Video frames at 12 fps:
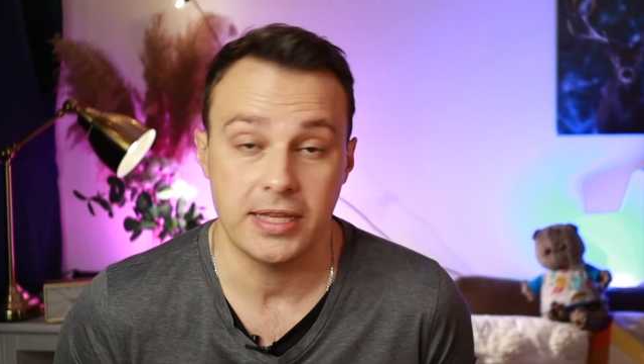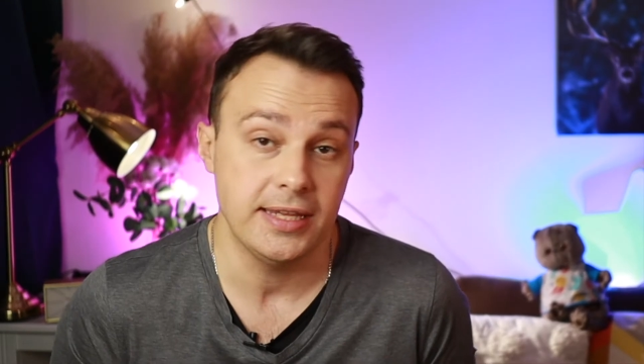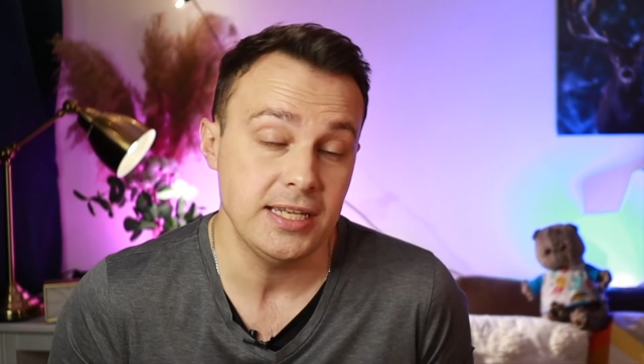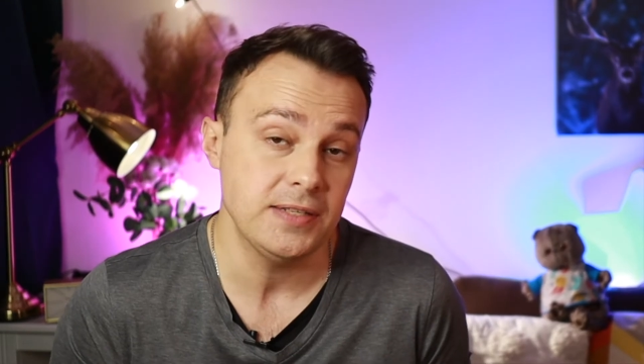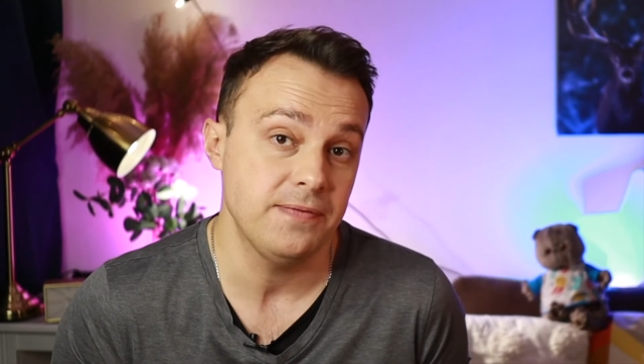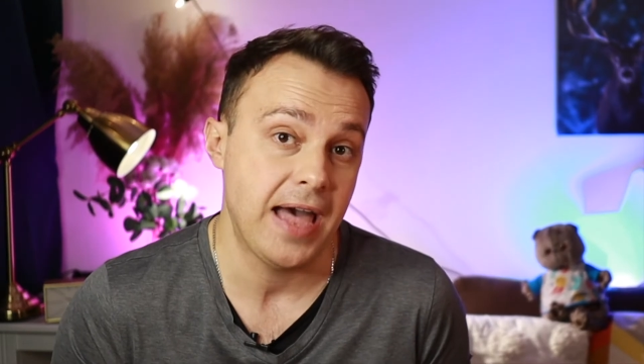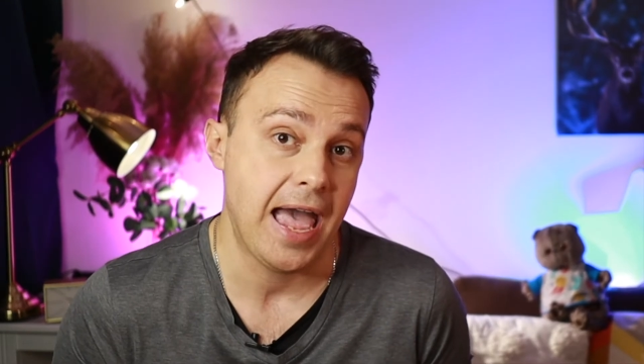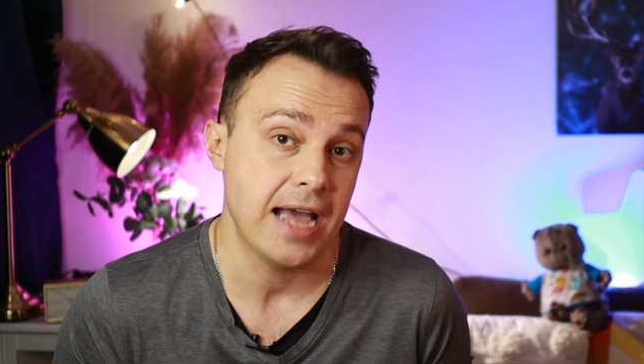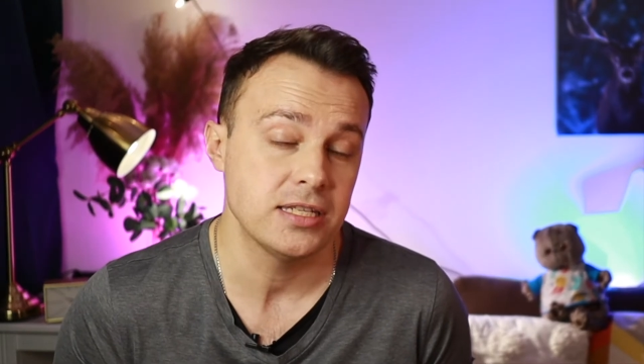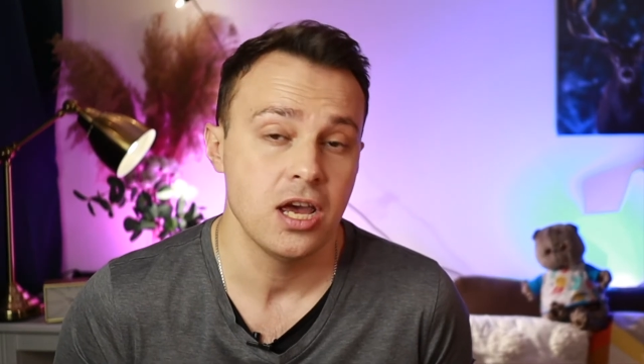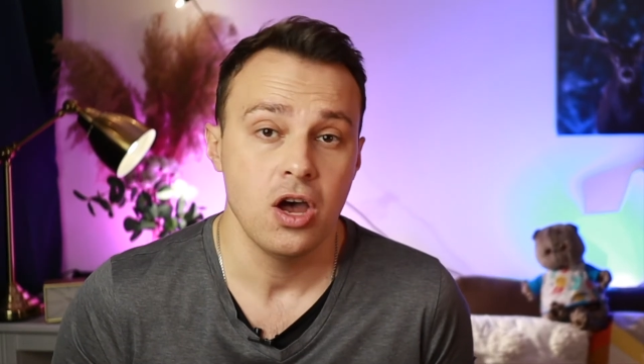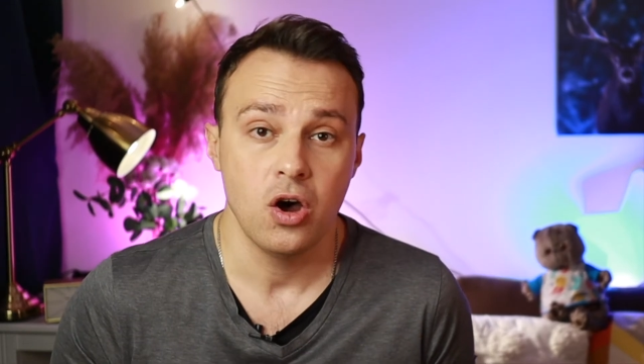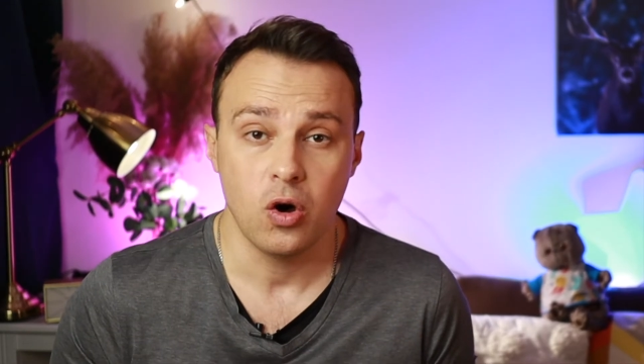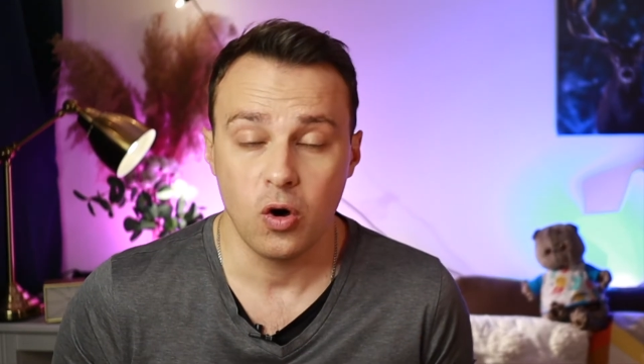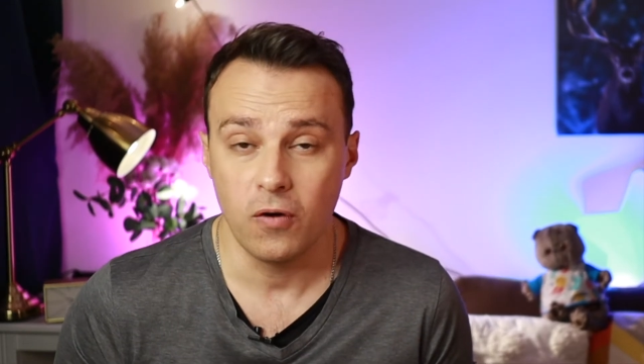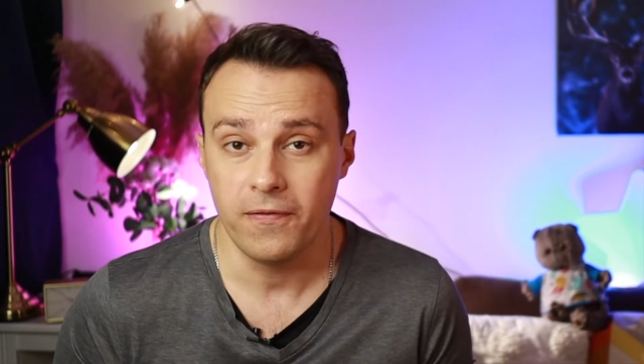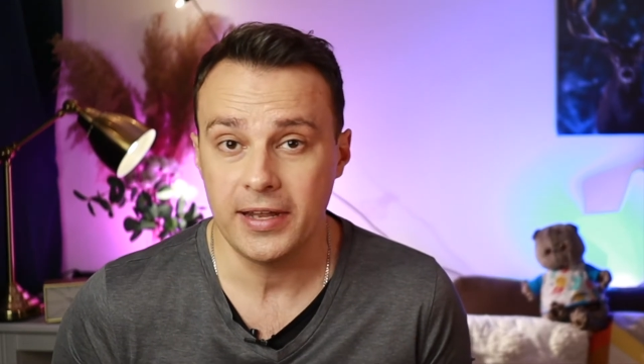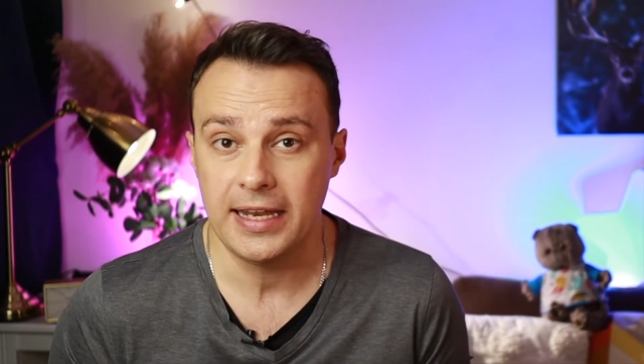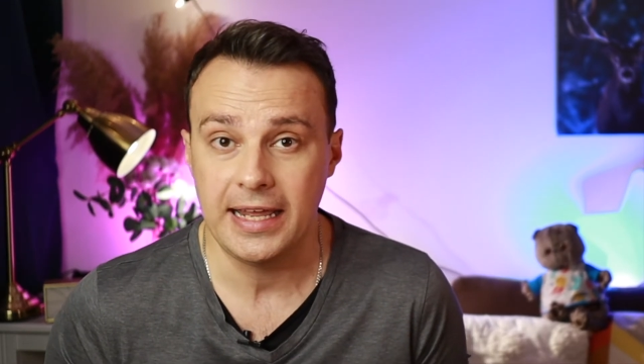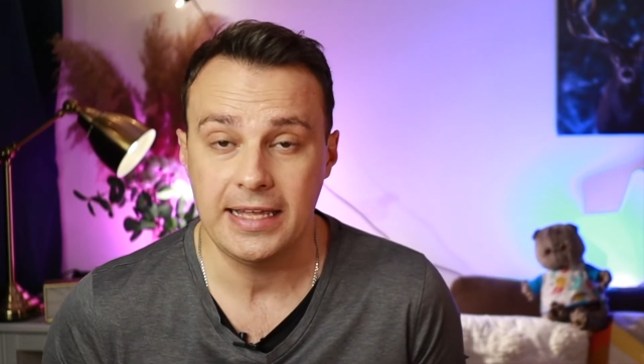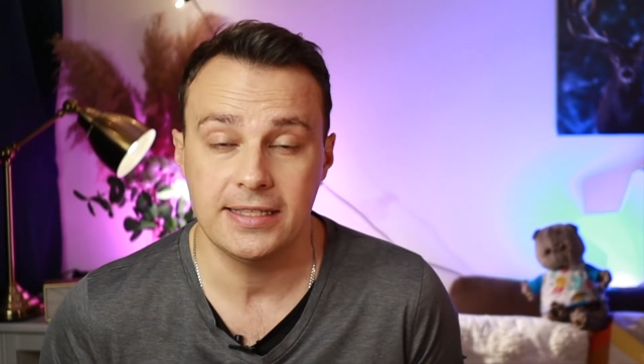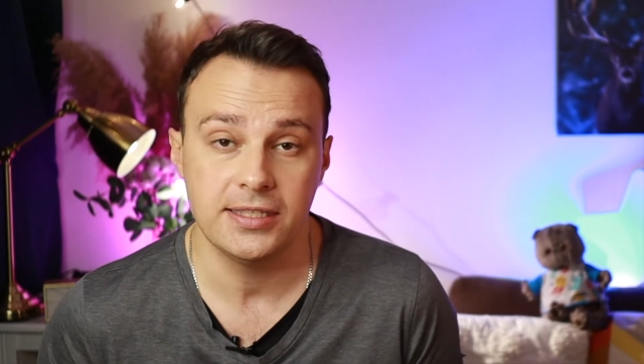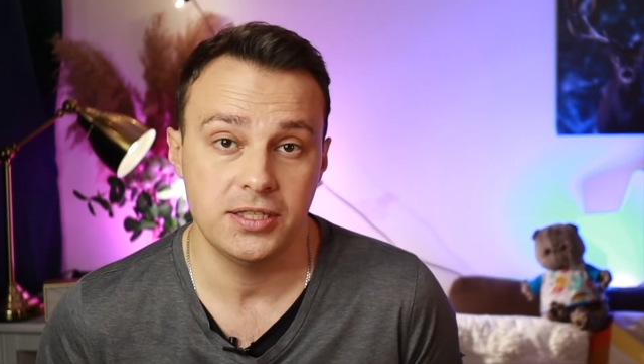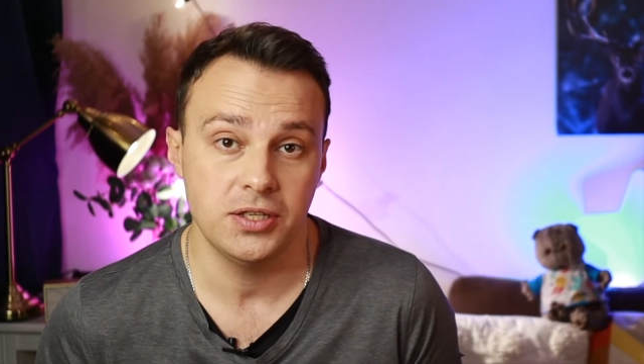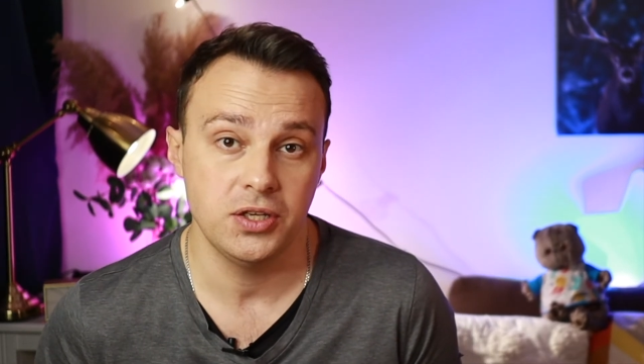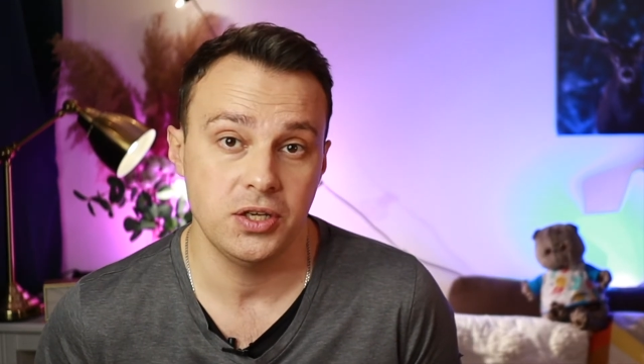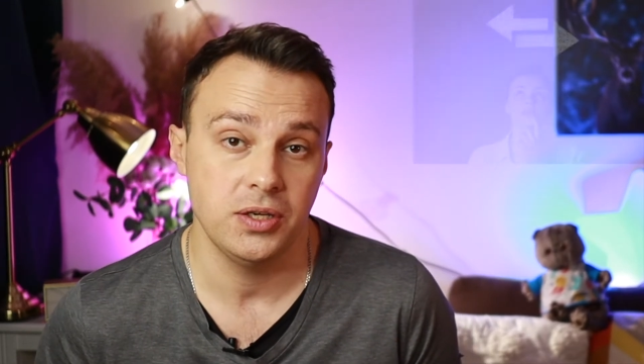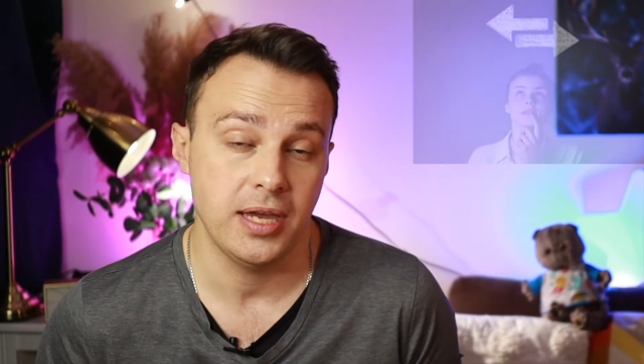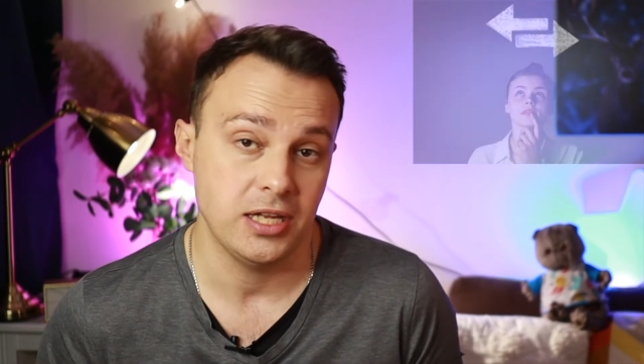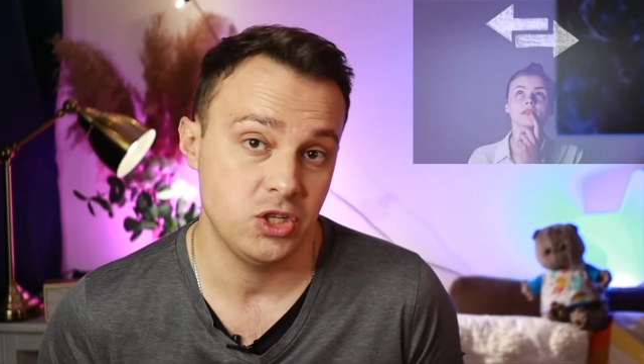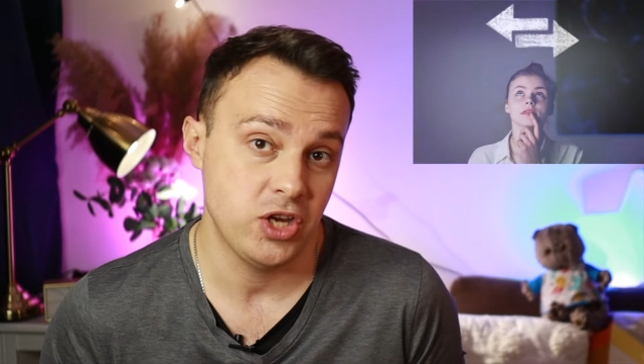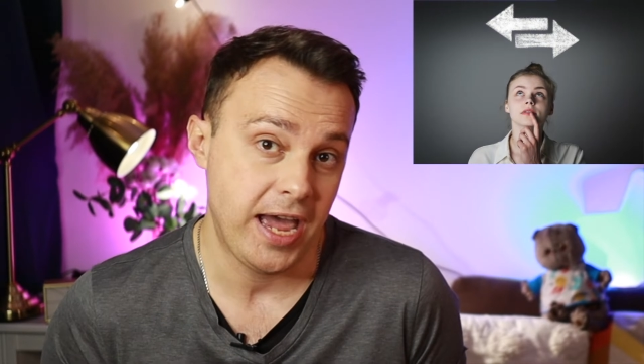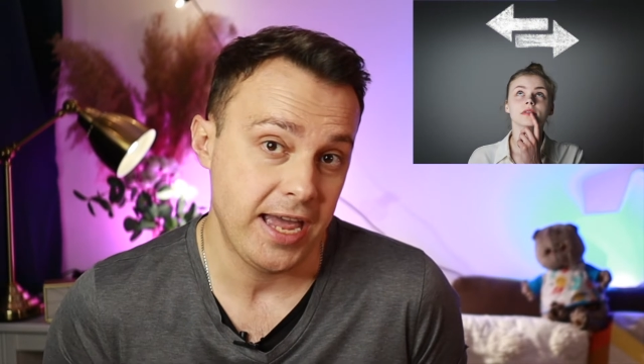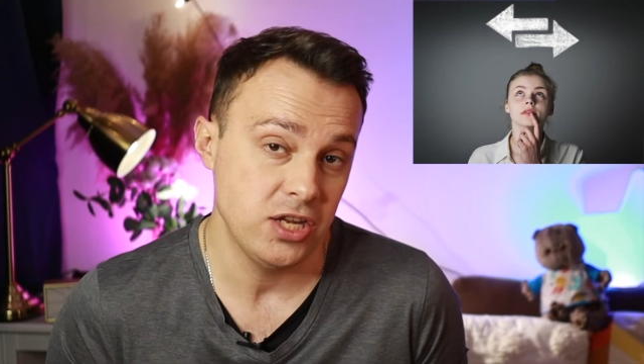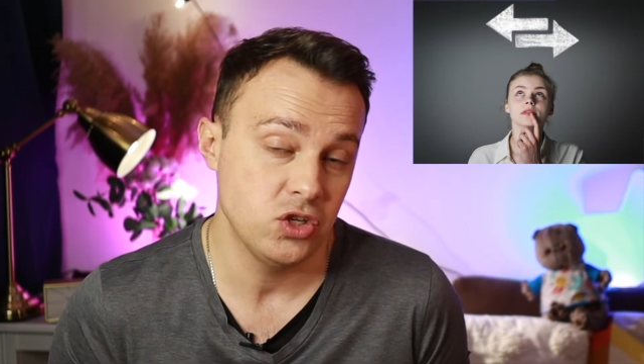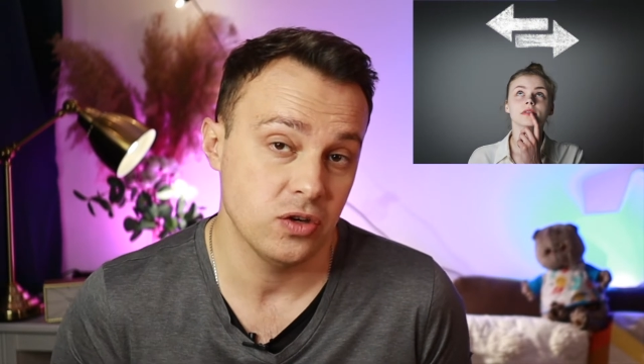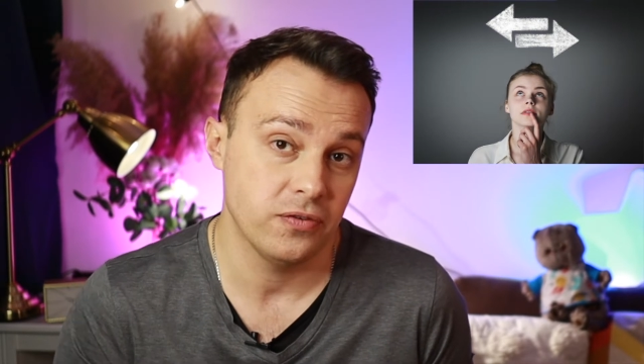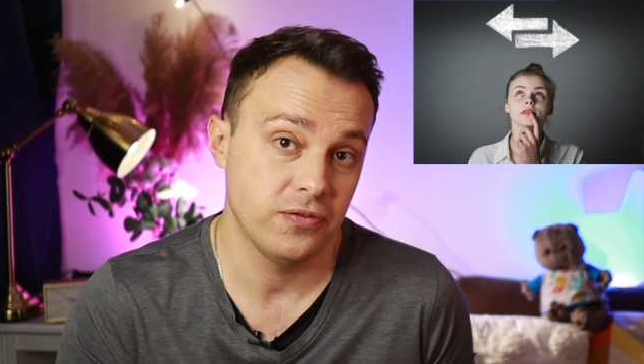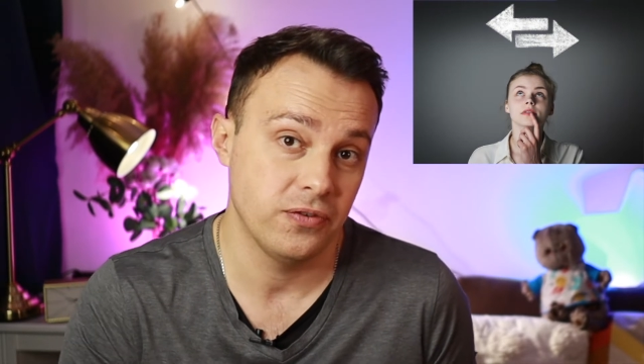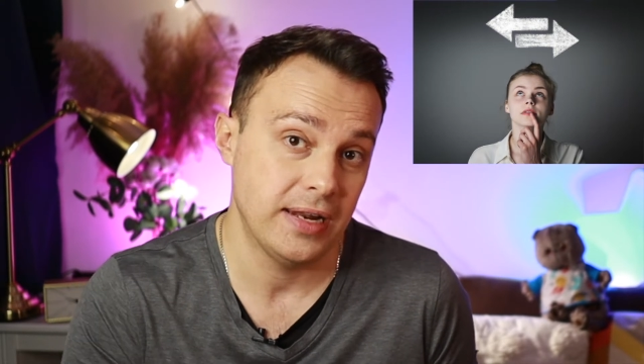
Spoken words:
this fact often leads to a change of